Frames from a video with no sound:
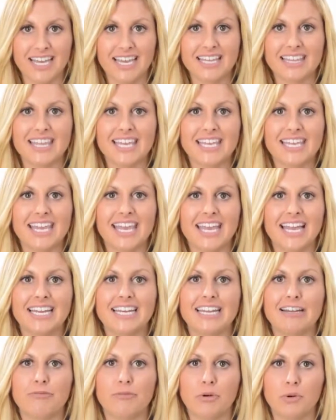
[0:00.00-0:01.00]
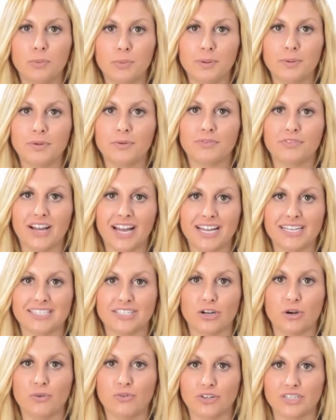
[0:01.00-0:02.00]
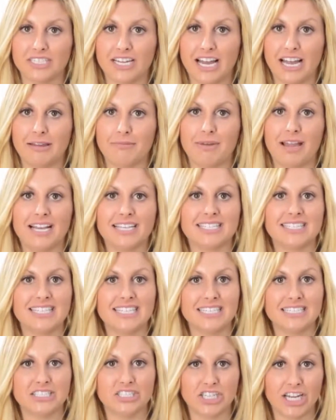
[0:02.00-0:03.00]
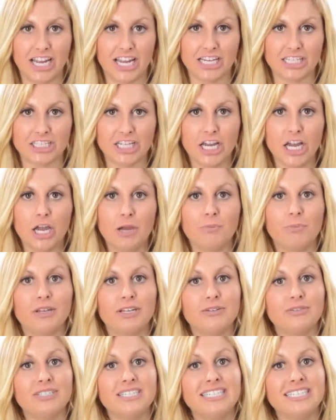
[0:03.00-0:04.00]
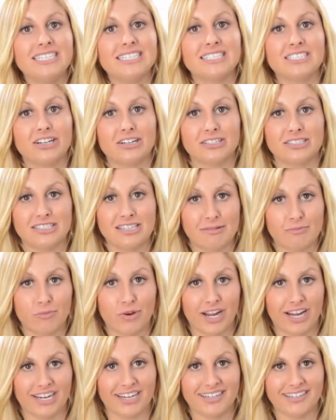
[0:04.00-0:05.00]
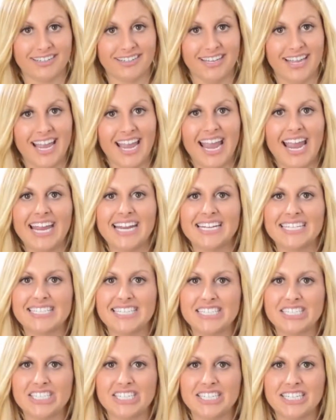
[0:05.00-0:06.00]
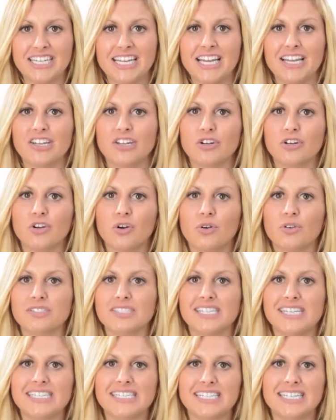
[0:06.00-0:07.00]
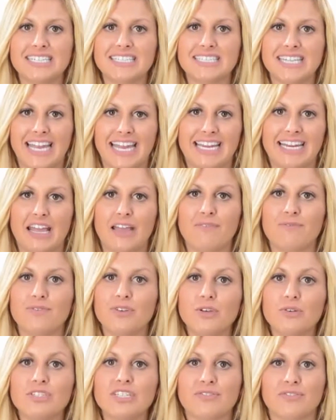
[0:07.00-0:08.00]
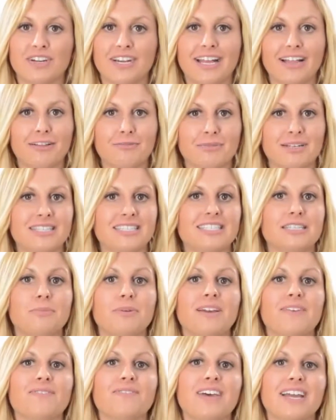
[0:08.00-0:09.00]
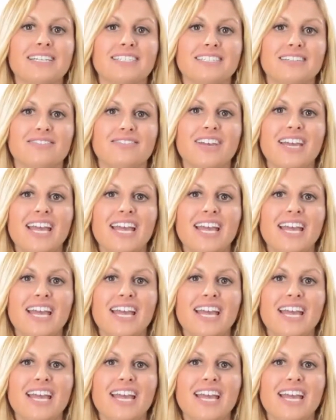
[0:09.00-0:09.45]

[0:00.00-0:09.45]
They can and will be revised over time as things change, but you need to start somewhere. In addition, your goals need to contain a few different elements to be effective,